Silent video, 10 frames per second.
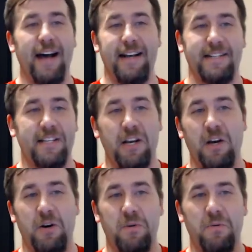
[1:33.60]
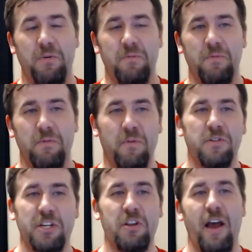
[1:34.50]
So we'll
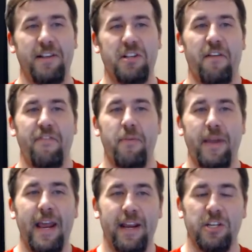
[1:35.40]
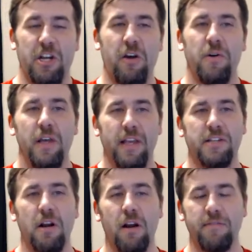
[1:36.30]
just go ahead and start from the beginning of the show. They
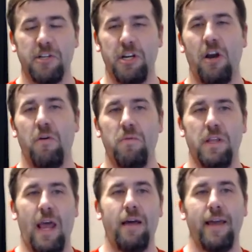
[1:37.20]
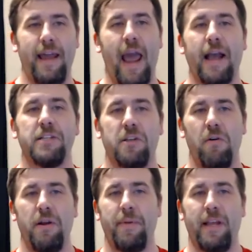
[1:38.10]
start off the show with LAX
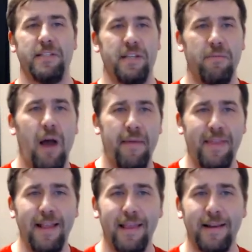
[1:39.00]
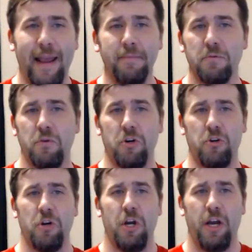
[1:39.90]
going up against, I think the names
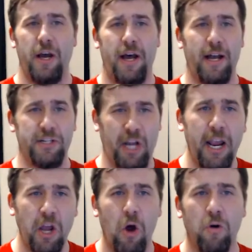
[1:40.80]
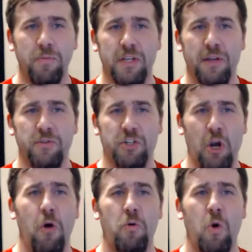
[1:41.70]
were Jake Holmes and
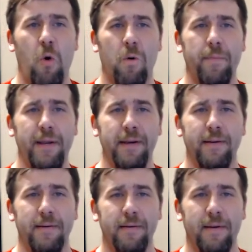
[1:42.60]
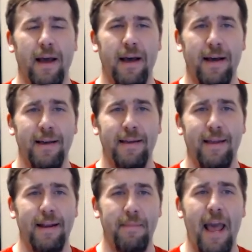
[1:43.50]
Joe Corbin,
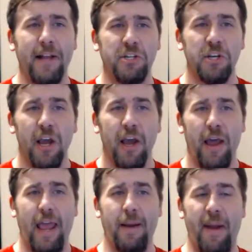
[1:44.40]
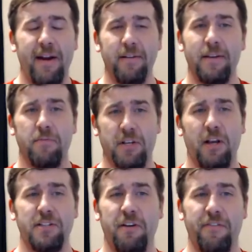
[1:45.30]
in a match, and apparently was
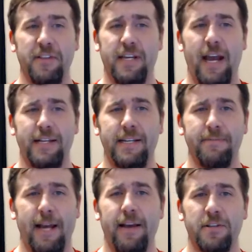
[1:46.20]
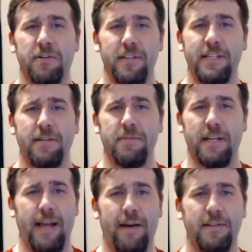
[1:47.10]
also for the tag team titles, or at least it was
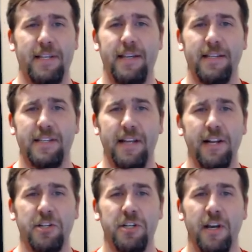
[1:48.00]
announced as such.